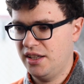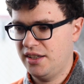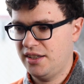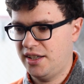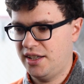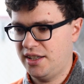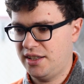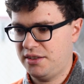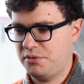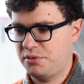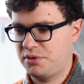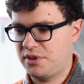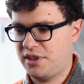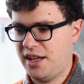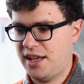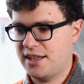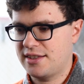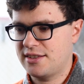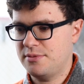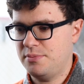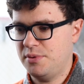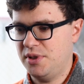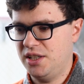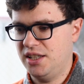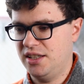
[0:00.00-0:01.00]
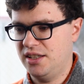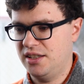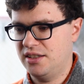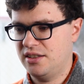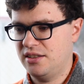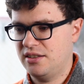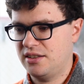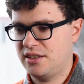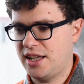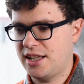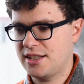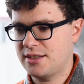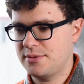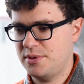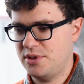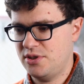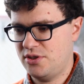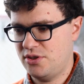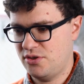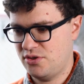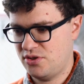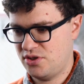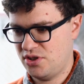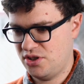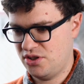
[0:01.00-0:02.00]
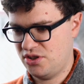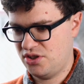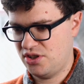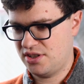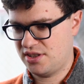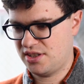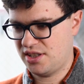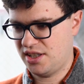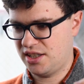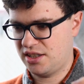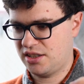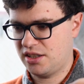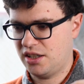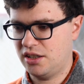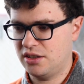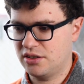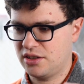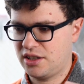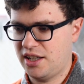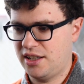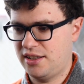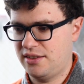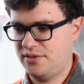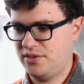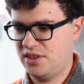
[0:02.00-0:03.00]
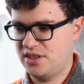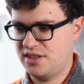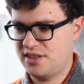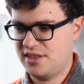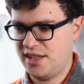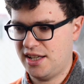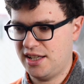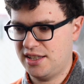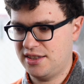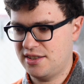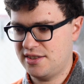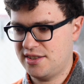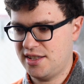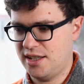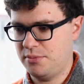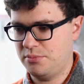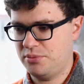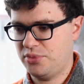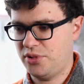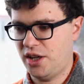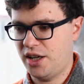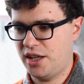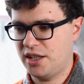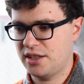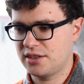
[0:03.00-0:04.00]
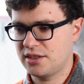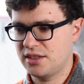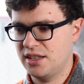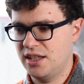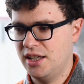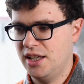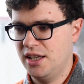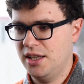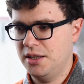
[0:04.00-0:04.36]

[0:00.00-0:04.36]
Like with Gatsby's usage, it's like all kind of inside the same product,